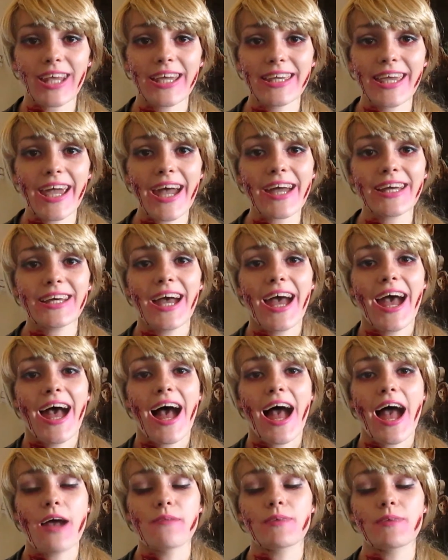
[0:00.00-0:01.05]
yeah.
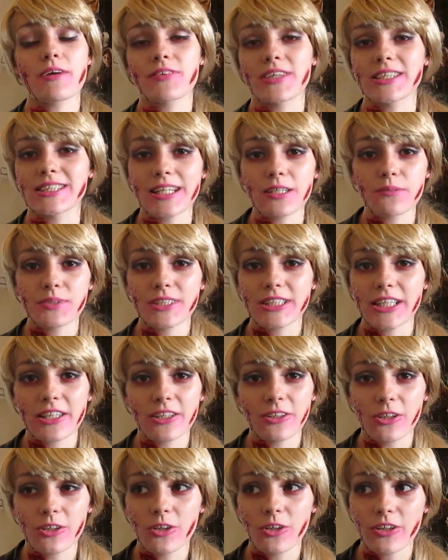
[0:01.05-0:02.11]
If there's any
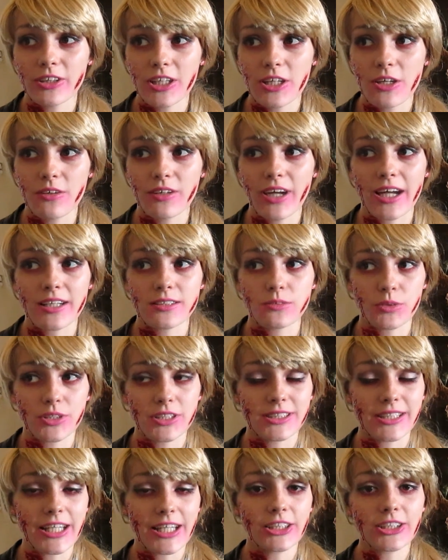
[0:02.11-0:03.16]
particular look that you guys want
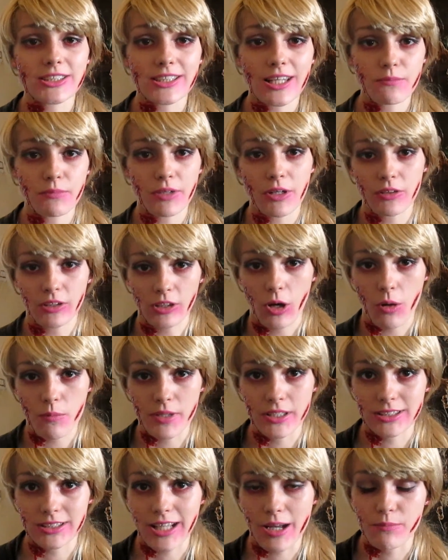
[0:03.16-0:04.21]
to see, just let me know in the
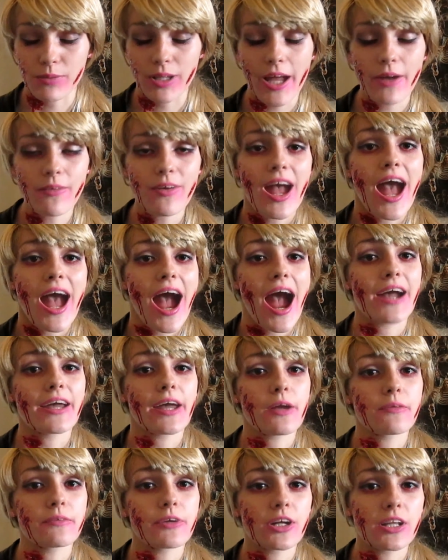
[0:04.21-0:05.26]
comments down below. I
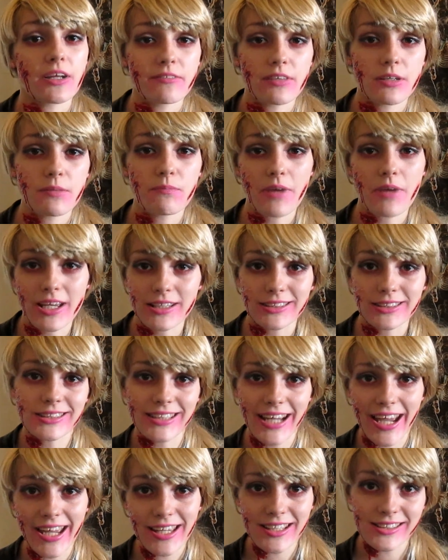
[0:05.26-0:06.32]
hope you're all having an amazing
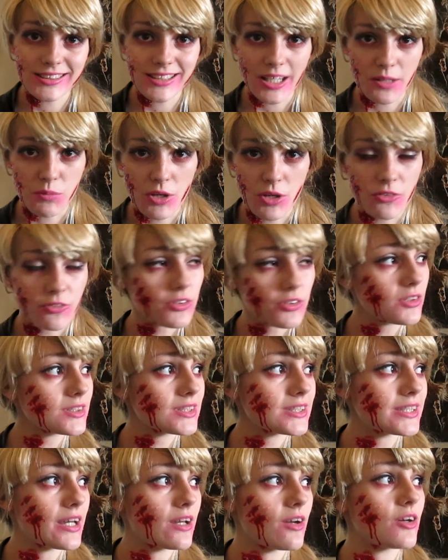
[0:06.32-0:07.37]
day. Stay beautiful,
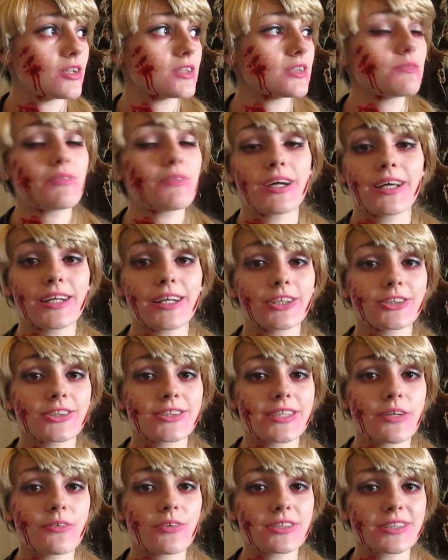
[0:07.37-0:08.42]
stay awesome, and I shall
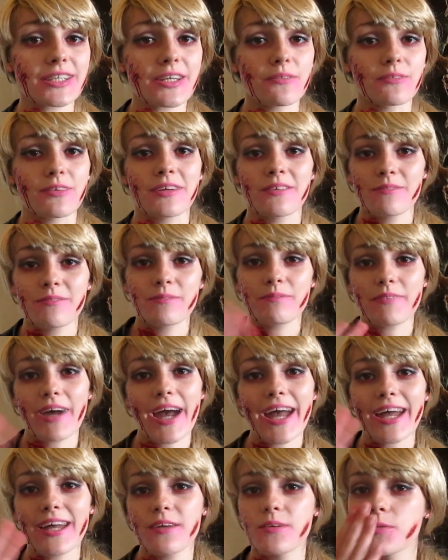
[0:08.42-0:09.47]
see you all soon.
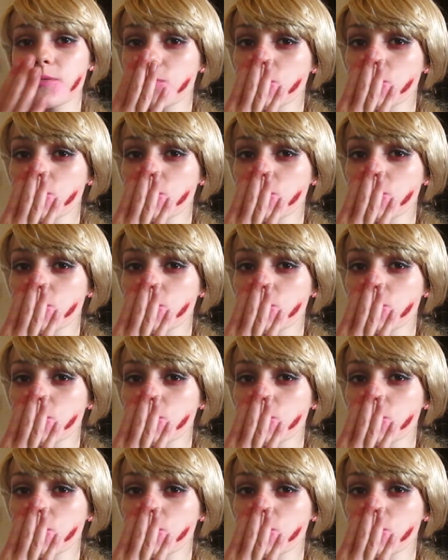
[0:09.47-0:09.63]
Bye!